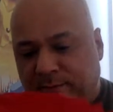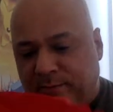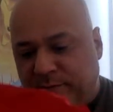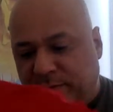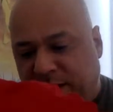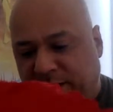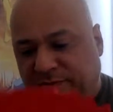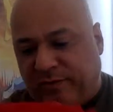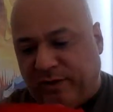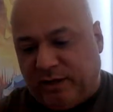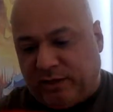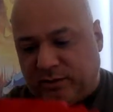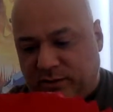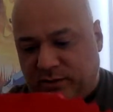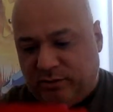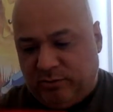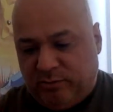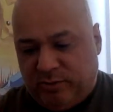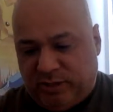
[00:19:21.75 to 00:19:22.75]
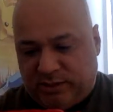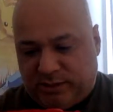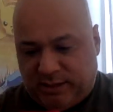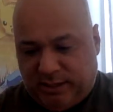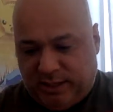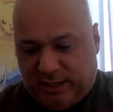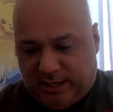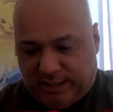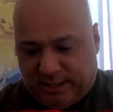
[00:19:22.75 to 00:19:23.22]
Mayfix, you missed
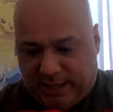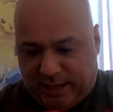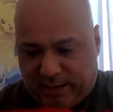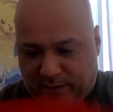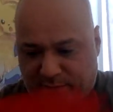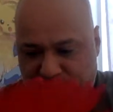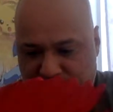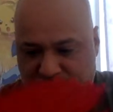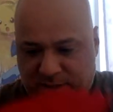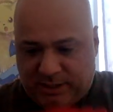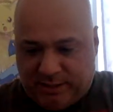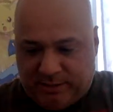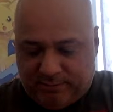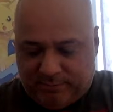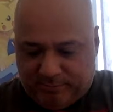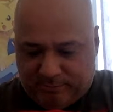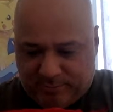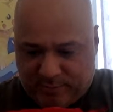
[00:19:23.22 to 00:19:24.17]
it on that one, man.